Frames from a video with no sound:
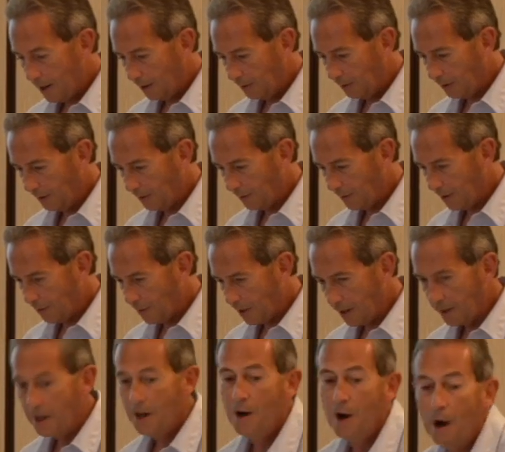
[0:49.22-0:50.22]
He did it that
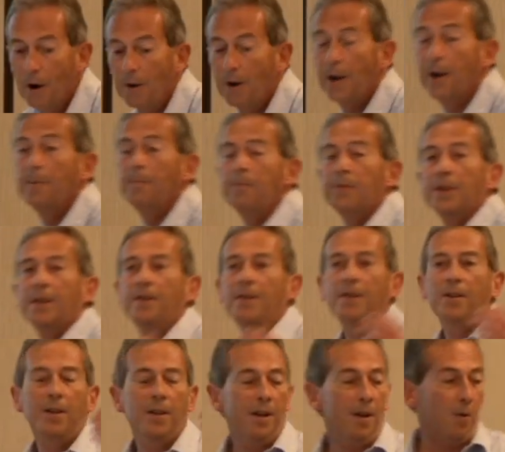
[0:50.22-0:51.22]
way. All right.
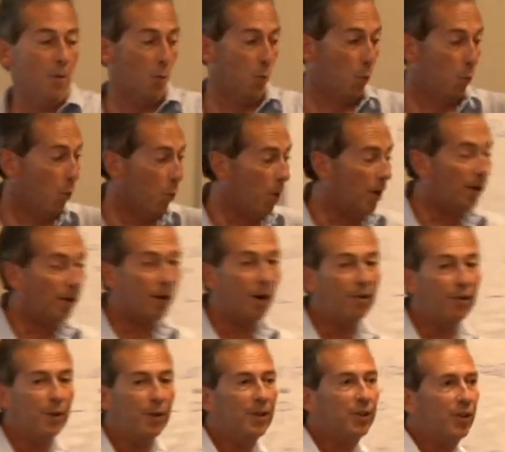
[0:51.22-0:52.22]
We could
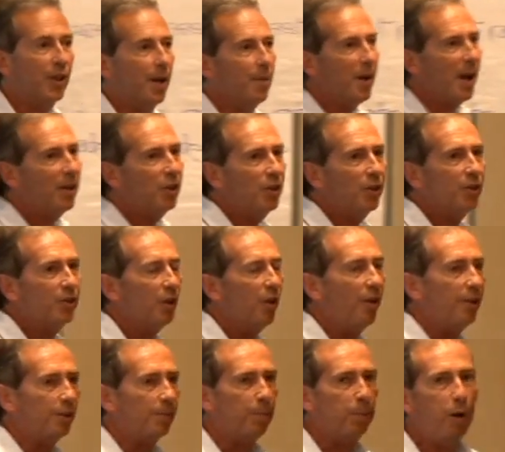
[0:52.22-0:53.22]
go through the same
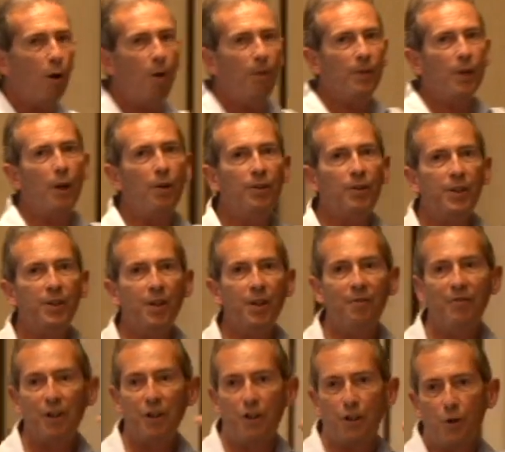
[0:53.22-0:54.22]
exercise, plot those
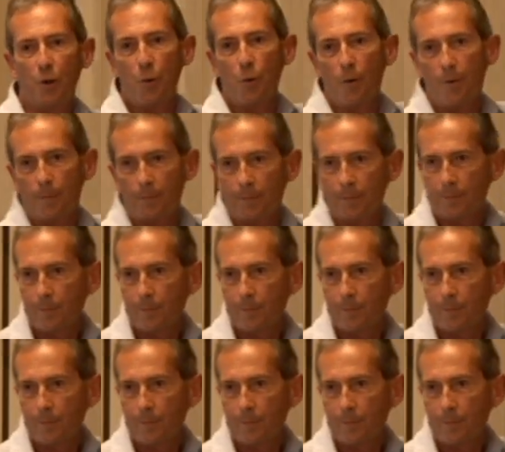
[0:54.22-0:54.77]
individual